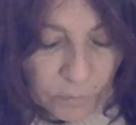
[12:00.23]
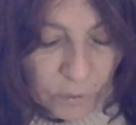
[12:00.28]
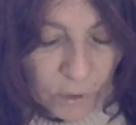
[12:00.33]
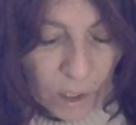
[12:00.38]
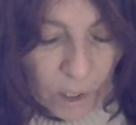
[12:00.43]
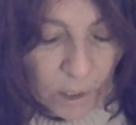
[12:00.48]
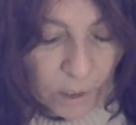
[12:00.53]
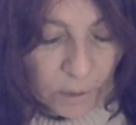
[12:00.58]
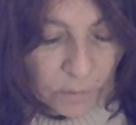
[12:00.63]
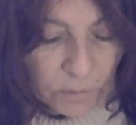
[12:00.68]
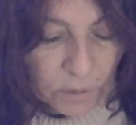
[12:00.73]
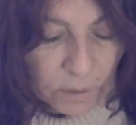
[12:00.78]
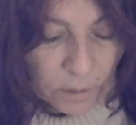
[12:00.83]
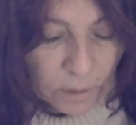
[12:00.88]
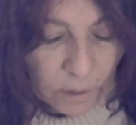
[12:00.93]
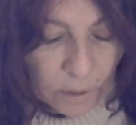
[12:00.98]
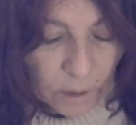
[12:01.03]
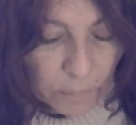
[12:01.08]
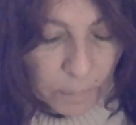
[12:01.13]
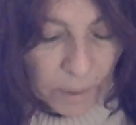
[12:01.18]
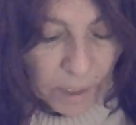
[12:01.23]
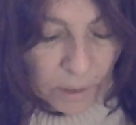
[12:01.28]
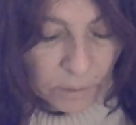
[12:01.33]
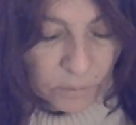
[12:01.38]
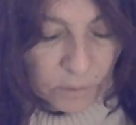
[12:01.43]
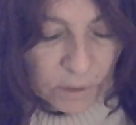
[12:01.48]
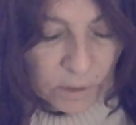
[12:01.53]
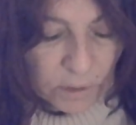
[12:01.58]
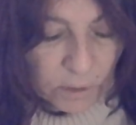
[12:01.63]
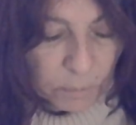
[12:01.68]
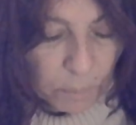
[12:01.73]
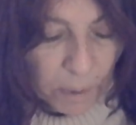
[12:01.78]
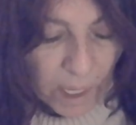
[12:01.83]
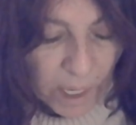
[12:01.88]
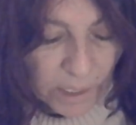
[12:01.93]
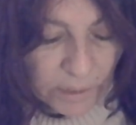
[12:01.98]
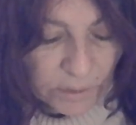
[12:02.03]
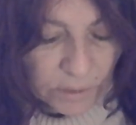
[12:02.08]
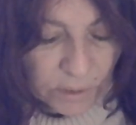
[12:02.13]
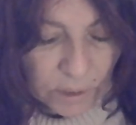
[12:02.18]
of thought about this
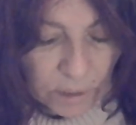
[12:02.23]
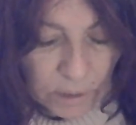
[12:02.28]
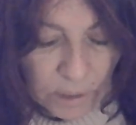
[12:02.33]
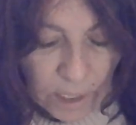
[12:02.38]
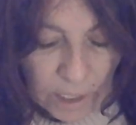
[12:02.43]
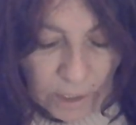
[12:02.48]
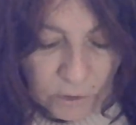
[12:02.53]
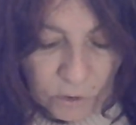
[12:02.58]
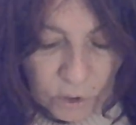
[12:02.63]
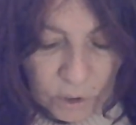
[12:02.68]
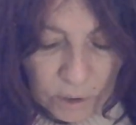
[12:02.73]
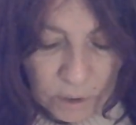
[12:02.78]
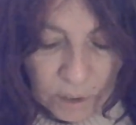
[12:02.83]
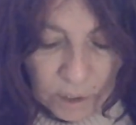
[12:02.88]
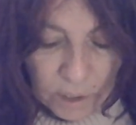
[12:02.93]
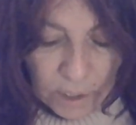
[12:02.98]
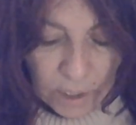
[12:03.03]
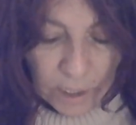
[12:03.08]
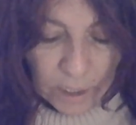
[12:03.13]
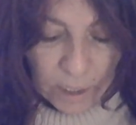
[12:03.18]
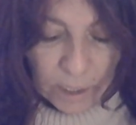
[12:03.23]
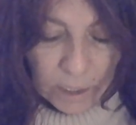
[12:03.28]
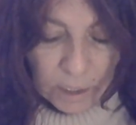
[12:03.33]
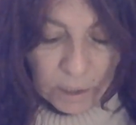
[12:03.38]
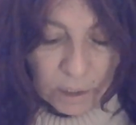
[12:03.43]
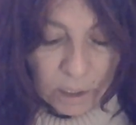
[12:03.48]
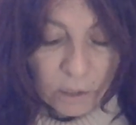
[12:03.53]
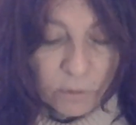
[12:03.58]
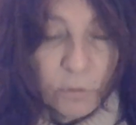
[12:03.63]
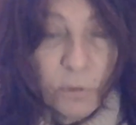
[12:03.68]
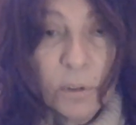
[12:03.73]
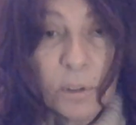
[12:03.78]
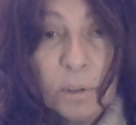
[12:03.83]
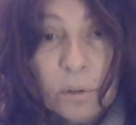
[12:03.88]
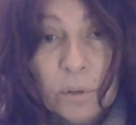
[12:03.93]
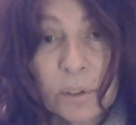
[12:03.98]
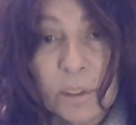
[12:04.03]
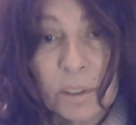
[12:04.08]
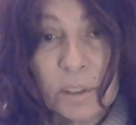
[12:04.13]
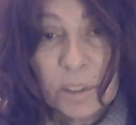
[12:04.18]
past connection, and I
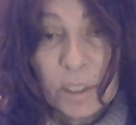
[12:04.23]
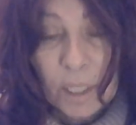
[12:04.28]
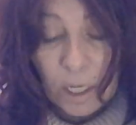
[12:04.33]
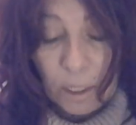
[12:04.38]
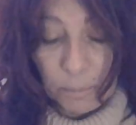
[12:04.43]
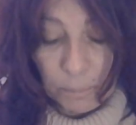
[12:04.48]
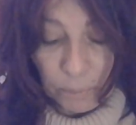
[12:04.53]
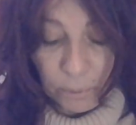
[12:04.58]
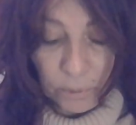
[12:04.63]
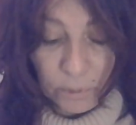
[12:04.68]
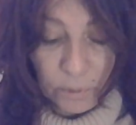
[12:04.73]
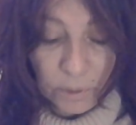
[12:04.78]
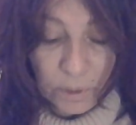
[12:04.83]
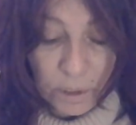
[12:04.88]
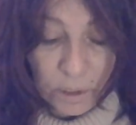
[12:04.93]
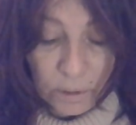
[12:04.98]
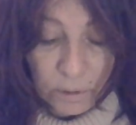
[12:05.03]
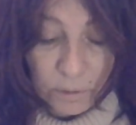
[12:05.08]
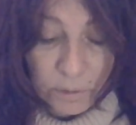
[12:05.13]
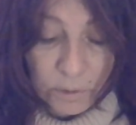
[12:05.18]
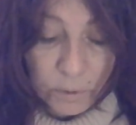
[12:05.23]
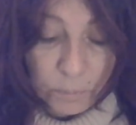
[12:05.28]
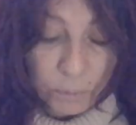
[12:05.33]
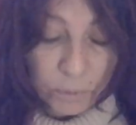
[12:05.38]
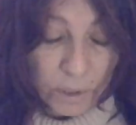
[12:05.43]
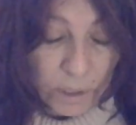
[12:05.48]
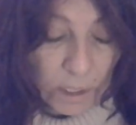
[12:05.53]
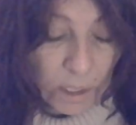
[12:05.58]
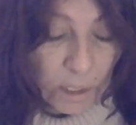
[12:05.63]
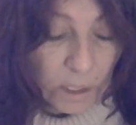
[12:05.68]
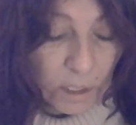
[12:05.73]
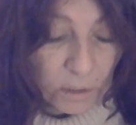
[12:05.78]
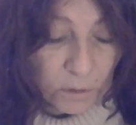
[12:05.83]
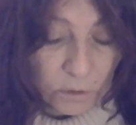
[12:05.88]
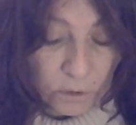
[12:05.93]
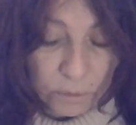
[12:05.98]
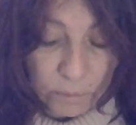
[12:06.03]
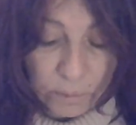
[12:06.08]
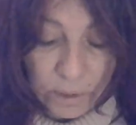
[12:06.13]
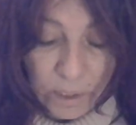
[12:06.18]
feel this Emperor here is bringing
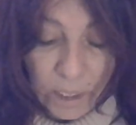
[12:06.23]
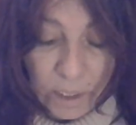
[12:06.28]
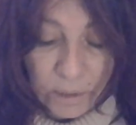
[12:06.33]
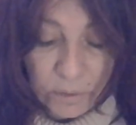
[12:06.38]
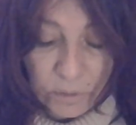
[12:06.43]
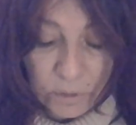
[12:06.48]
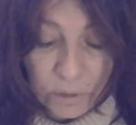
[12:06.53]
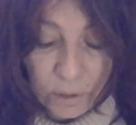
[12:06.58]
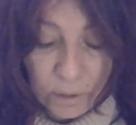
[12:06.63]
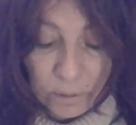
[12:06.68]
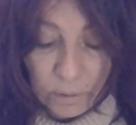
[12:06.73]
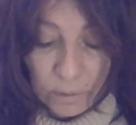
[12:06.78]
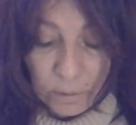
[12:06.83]
it to an end.